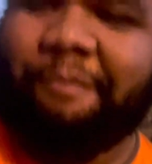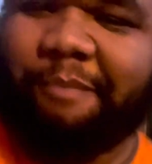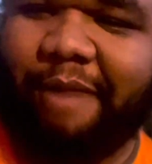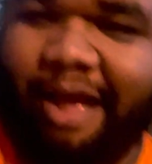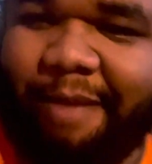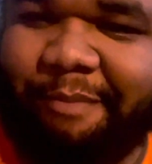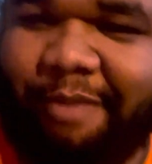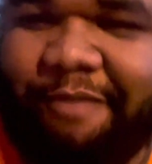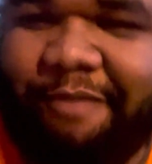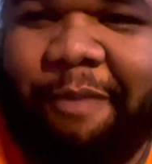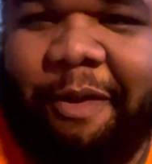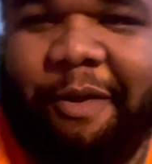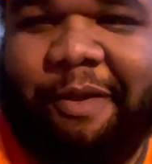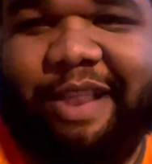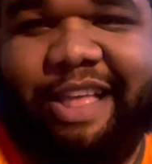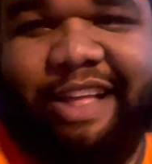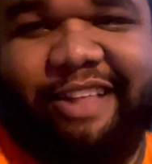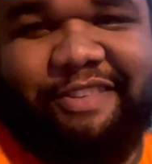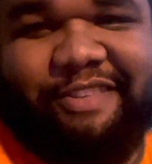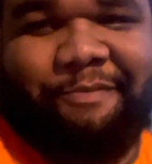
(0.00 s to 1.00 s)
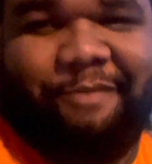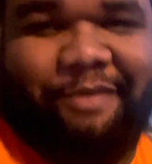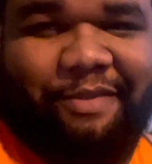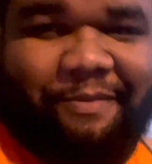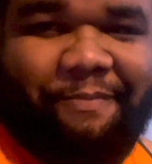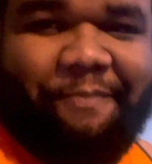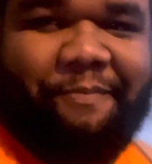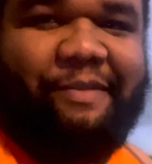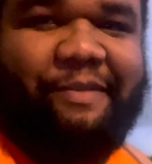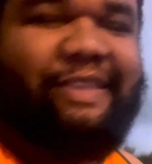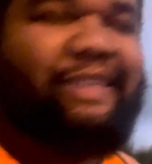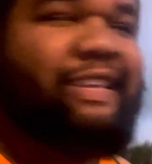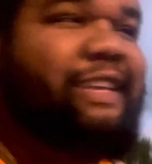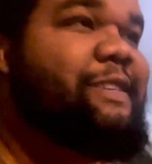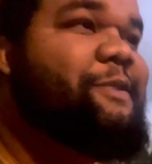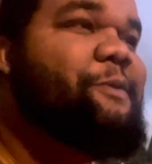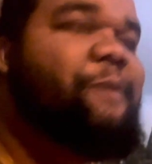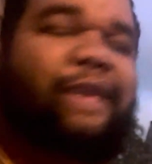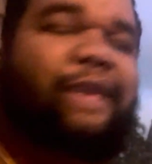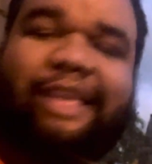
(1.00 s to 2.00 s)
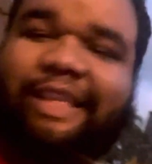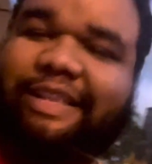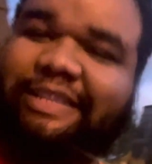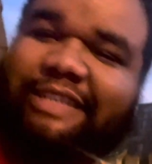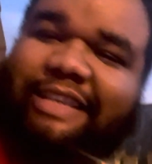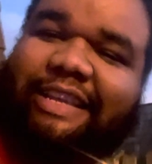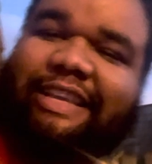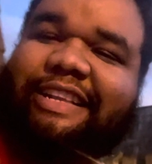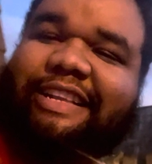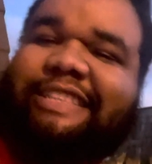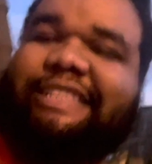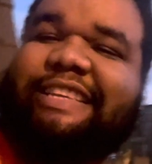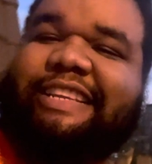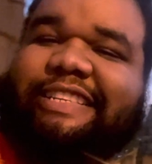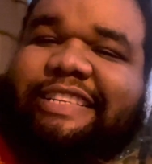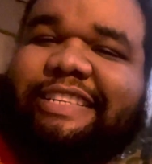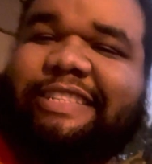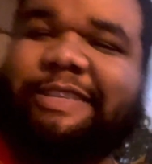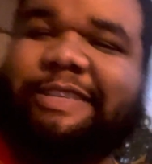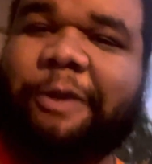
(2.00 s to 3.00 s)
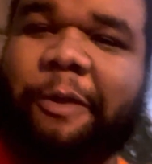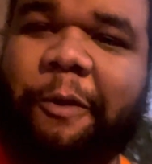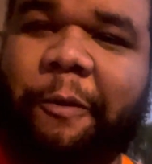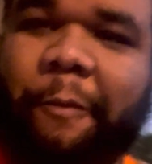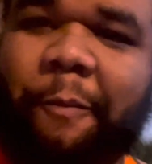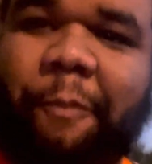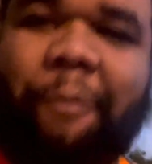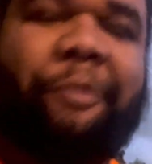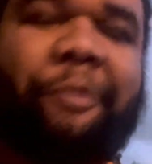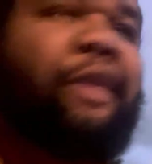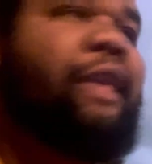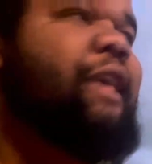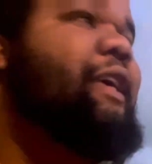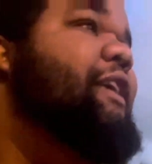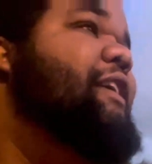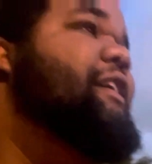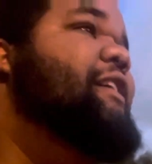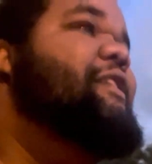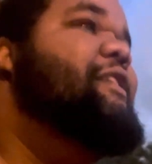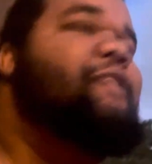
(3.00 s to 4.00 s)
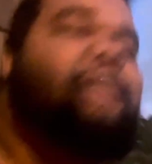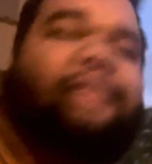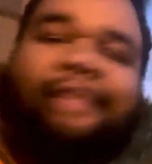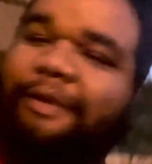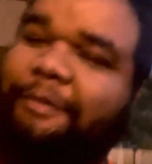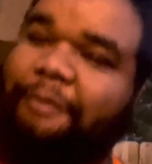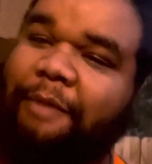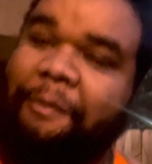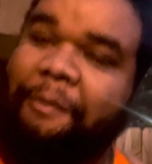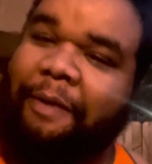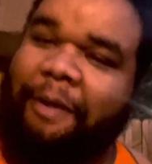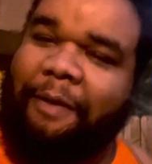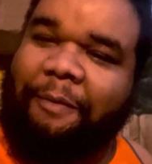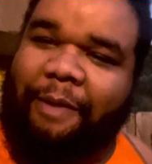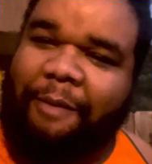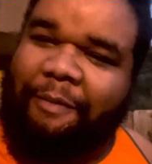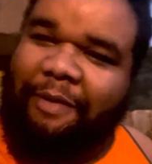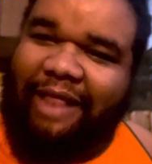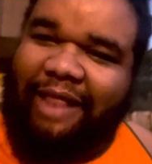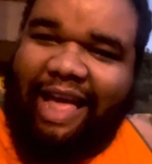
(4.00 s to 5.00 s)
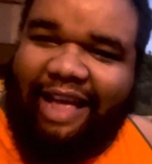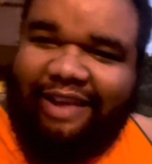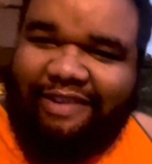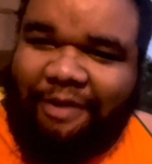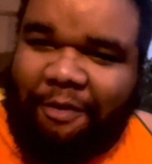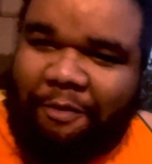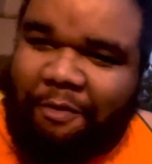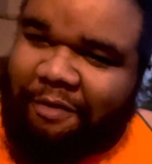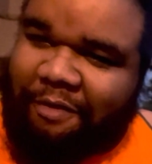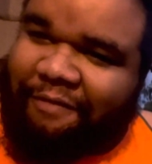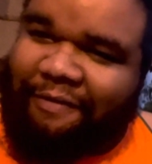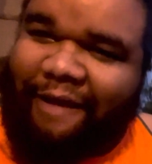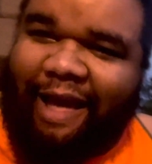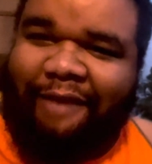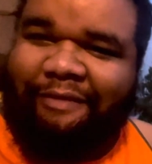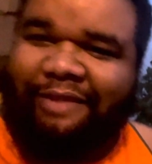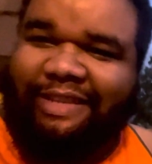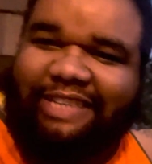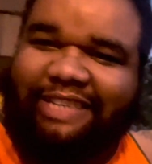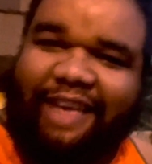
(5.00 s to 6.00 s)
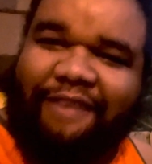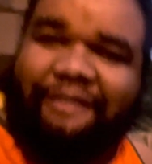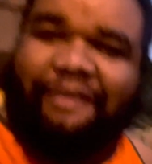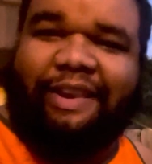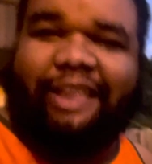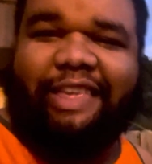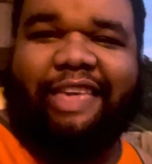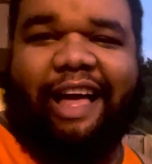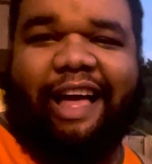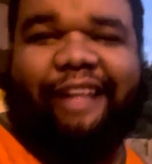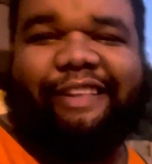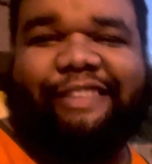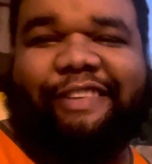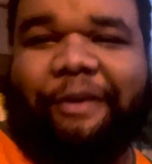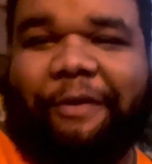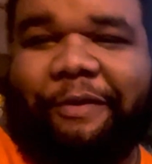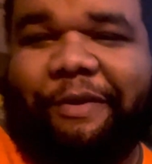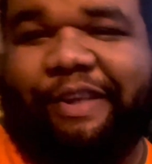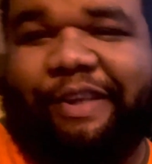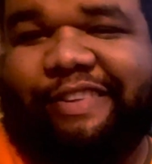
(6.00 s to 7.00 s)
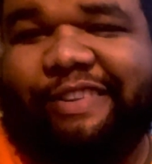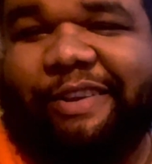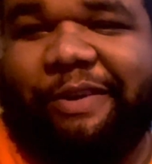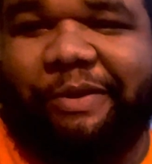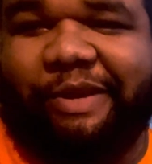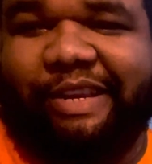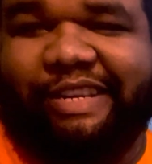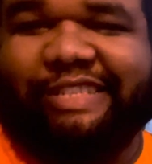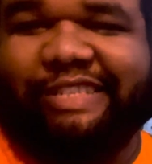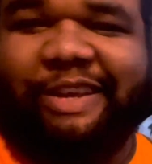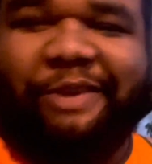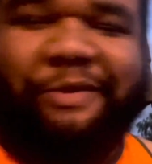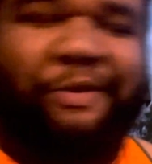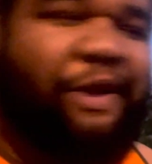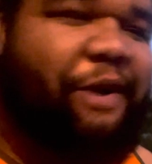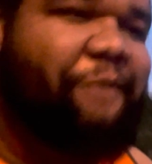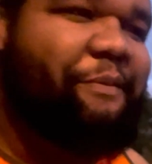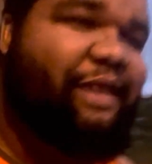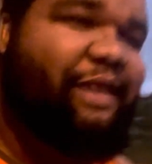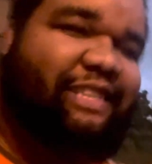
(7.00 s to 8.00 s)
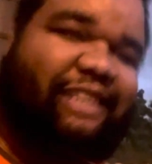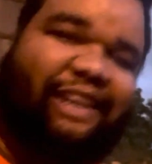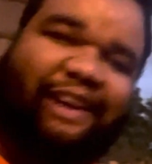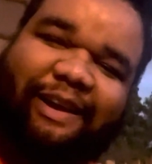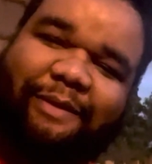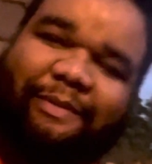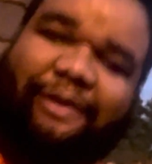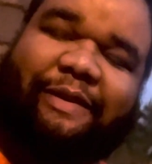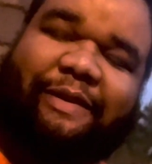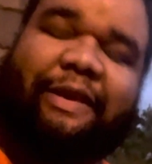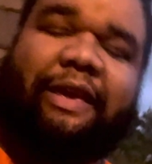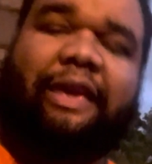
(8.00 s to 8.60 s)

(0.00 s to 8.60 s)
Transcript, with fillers: Miami's bowl eligible. Six wins. Six and two. Remember, remember last year we was five and seven and y'all told us, oh, this year we're gonna be terrible.